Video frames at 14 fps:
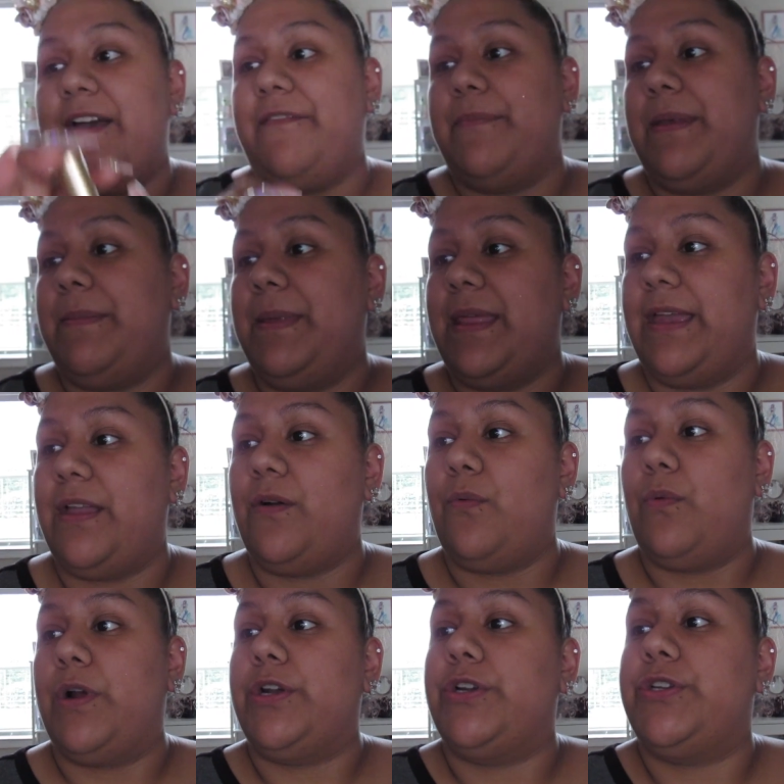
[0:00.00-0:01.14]
have maybe like
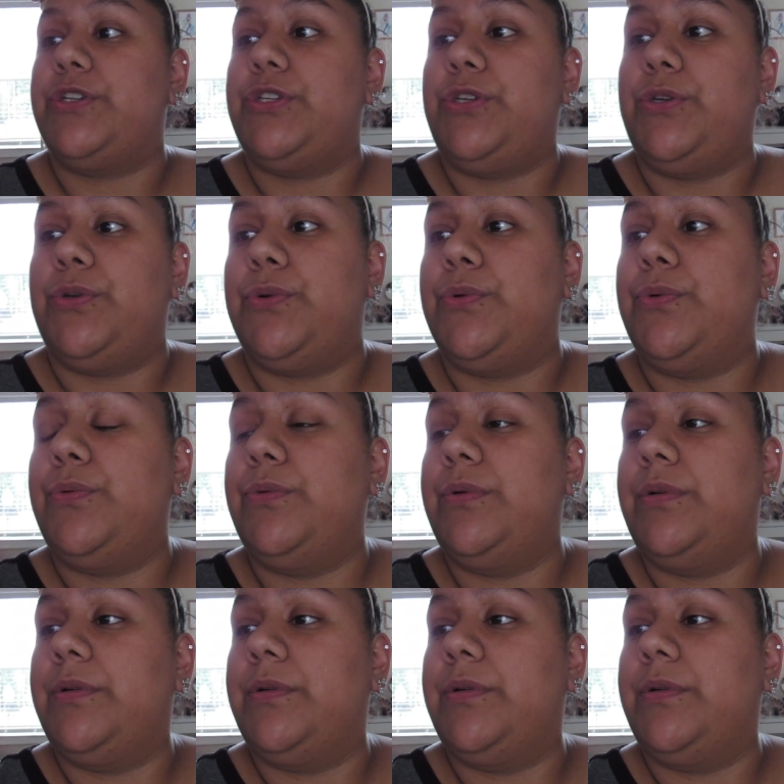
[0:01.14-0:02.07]
one or two